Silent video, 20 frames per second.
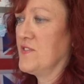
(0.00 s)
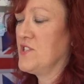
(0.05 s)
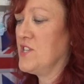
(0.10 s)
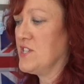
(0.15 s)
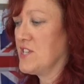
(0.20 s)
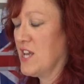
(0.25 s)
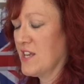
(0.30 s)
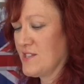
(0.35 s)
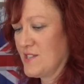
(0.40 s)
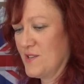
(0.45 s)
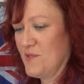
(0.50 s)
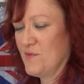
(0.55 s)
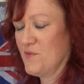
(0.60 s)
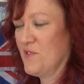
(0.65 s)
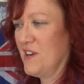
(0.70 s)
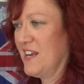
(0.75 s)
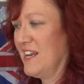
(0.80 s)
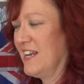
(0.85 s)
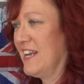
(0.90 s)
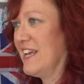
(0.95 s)
She doesn't
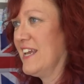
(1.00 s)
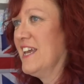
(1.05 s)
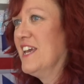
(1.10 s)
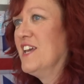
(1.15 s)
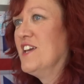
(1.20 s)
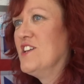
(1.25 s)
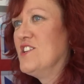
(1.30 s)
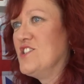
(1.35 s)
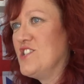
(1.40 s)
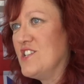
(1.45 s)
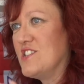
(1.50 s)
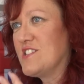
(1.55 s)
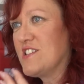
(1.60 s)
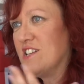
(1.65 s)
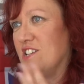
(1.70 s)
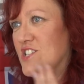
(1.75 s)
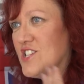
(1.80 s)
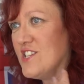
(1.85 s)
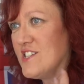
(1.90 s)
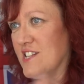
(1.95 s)
really...
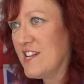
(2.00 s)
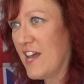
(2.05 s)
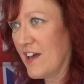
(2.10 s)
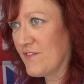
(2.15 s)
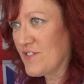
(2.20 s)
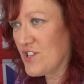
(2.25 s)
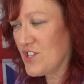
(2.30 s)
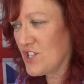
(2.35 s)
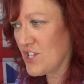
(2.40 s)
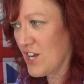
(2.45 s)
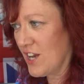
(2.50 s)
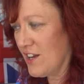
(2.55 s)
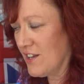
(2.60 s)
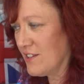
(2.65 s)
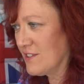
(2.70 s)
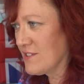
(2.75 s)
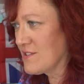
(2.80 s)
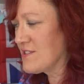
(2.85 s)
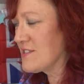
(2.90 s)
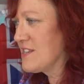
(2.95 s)
She's loved
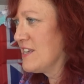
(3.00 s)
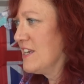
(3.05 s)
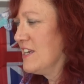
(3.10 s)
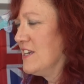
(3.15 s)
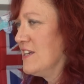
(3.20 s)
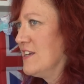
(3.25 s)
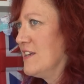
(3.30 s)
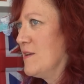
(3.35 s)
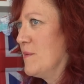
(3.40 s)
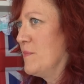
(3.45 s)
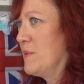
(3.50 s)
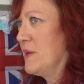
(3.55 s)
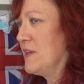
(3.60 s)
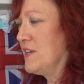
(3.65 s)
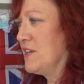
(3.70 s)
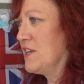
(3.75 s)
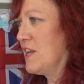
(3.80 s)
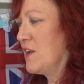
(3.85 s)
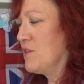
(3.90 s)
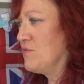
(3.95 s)
Charles.
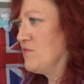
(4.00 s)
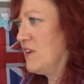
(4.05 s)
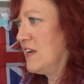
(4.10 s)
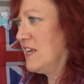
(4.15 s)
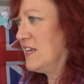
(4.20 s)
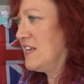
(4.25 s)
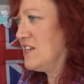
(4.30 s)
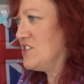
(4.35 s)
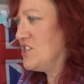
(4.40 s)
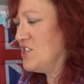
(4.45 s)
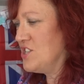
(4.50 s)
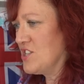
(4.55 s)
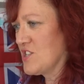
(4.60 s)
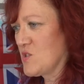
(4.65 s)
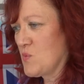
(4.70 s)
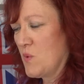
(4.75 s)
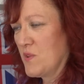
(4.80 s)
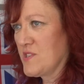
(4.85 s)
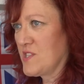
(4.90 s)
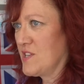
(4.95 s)
But, you know, really, she
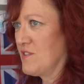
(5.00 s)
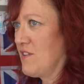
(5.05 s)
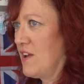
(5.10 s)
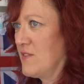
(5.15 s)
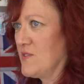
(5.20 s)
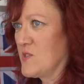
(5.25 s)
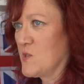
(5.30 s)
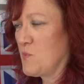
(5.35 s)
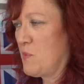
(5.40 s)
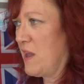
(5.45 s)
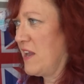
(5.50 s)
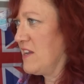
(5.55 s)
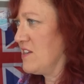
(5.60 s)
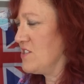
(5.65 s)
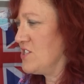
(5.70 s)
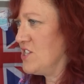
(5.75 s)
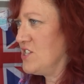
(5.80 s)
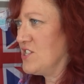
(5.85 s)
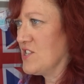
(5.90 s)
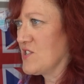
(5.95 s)
just wants her own space.
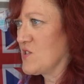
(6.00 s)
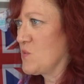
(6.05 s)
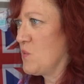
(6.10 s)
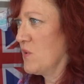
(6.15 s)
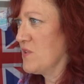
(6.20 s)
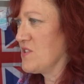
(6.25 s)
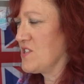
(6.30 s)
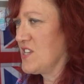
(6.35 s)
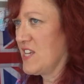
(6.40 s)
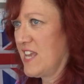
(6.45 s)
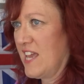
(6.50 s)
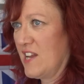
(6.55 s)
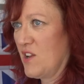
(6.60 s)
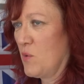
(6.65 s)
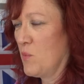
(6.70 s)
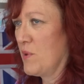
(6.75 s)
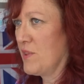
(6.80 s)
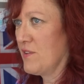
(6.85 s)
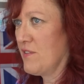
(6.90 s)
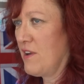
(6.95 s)
She just wants to get
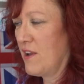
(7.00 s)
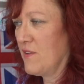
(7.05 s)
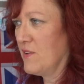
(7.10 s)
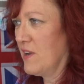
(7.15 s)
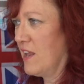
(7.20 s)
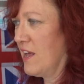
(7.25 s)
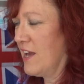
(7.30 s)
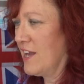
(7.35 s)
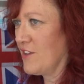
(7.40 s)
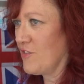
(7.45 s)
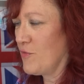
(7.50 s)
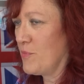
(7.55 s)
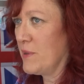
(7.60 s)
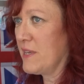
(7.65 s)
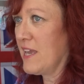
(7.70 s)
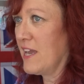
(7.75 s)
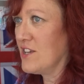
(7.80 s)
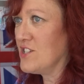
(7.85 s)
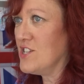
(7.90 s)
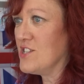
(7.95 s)
on with her own life. But
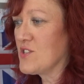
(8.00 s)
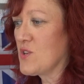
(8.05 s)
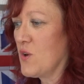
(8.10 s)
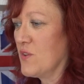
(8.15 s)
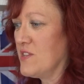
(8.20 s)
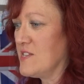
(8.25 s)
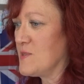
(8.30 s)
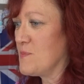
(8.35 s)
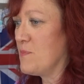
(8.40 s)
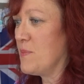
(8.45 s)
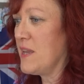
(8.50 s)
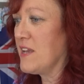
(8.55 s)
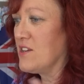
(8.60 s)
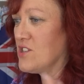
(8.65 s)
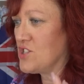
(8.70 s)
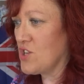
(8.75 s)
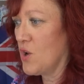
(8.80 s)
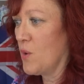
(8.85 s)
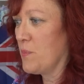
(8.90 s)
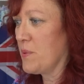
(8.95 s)
yet she's got this
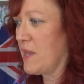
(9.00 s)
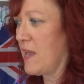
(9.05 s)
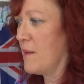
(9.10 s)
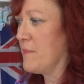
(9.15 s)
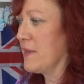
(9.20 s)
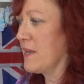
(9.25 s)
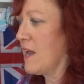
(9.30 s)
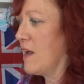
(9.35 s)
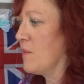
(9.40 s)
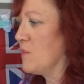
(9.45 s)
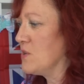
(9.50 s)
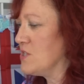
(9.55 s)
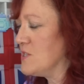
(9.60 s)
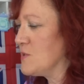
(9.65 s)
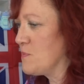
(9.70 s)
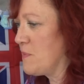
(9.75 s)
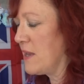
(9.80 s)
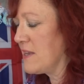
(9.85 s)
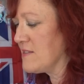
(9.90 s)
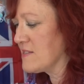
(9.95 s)
big job coming up, which
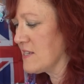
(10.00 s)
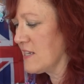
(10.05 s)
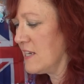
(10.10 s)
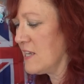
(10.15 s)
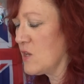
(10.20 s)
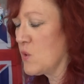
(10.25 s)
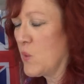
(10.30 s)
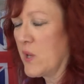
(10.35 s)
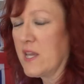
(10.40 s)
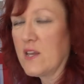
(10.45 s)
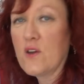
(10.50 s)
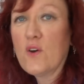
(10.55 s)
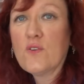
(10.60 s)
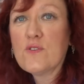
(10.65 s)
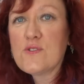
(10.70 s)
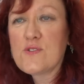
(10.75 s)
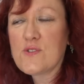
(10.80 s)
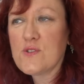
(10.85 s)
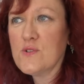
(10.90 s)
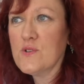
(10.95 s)
is basically Queen
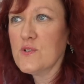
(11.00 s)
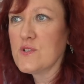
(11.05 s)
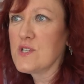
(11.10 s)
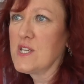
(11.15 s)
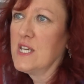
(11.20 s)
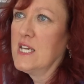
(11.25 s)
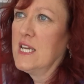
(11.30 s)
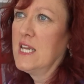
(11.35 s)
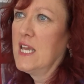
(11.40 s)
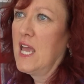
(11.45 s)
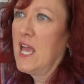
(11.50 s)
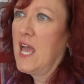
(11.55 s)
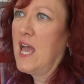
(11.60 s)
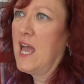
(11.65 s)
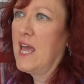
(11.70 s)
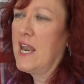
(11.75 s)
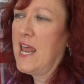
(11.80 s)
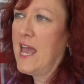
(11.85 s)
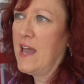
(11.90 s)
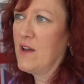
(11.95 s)
Consort.
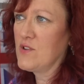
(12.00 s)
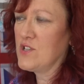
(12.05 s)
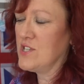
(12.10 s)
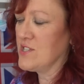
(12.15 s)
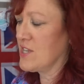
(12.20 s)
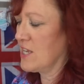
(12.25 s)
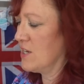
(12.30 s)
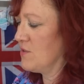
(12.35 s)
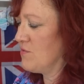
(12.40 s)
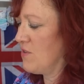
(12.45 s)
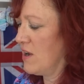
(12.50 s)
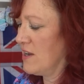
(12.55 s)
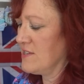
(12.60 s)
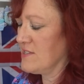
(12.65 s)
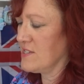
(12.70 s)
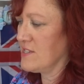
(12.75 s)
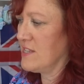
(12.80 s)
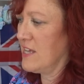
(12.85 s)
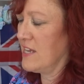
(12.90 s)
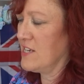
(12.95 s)
And how she's going to
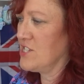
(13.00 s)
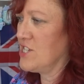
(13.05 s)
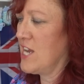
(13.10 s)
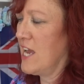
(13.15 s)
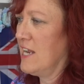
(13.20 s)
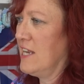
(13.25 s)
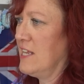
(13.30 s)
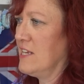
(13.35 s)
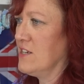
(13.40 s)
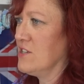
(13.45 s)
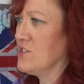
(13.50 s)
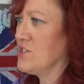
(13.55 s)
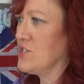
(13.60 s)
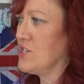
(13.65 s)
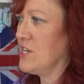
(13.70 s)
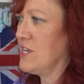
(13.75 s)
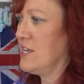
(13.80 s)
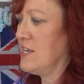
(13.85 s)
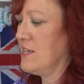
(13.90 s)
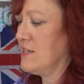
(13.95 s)
rise to that
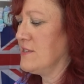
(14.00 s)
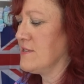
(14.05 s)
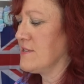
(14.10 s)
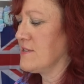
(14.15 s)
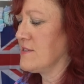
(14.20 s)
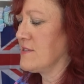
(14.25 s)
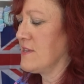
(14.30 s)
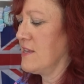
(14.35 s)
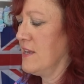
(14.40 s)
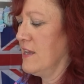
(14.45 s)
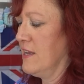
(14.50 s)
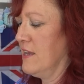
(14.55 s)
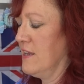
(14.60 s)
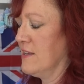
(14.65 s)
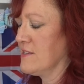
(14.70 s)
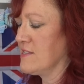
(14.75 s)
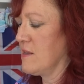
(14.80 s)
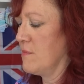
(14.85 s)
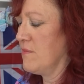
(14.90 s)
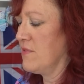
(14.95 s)
challenge is
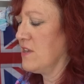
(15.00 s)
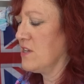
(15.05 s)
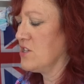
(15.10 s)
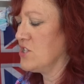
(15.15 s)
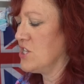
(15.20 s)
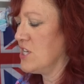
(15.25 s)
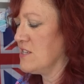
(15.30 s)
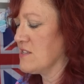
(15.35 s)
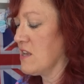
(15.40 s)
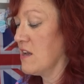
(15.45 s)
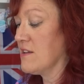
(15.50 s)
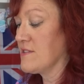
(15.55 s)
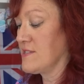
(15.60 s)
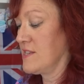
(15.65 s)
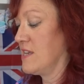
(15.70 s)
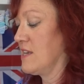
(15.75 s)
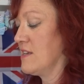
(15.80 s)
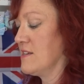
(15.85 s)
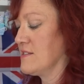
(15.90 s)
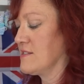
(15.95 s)
something she's
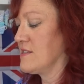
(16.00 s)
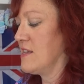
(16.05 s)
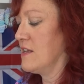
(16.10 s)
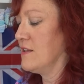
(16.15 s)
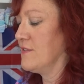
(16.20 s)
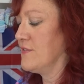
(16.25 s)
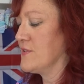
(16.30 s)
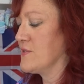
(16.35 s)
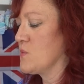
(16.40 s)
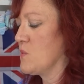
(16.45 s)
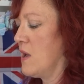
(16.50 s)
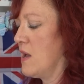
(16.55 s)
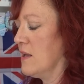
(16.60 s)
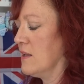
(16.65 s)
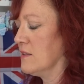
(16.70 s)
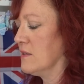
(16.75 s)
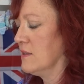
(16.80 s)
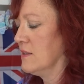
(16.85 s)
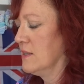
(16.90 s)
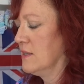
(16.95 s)
asking herself as
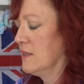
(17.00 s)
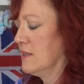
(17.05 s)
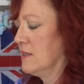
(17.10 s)
well.